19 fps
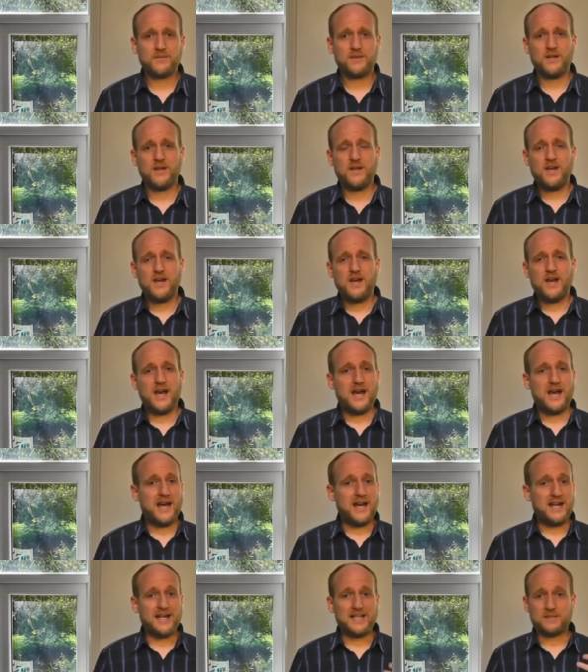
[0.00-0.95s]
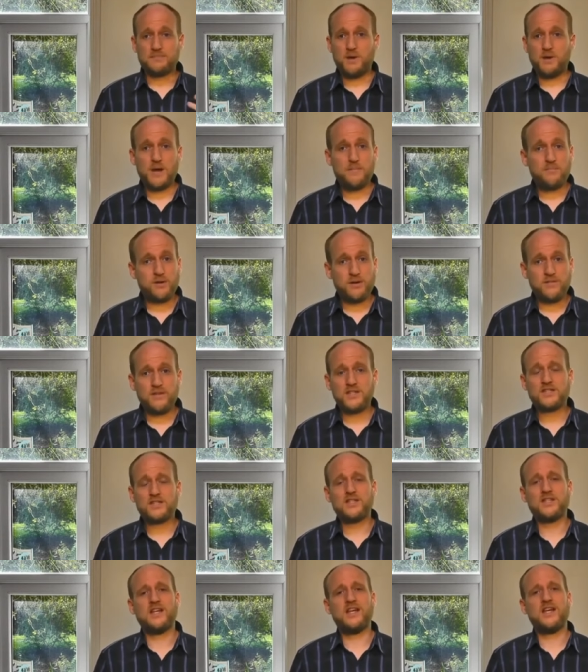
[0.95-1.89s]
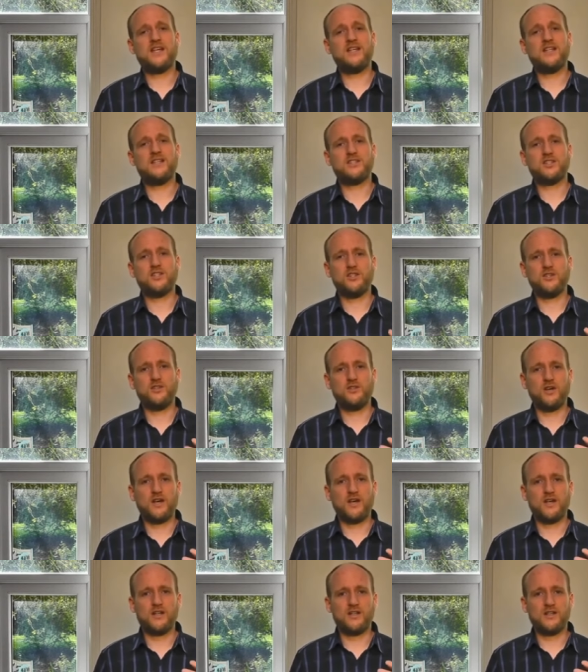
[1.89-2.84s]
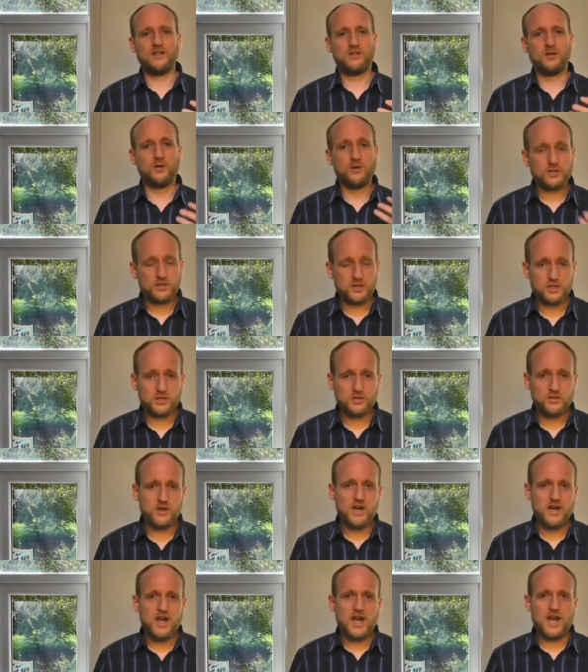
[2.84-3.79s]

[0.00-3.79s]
Uh, it's my privilege today to uh, talk to you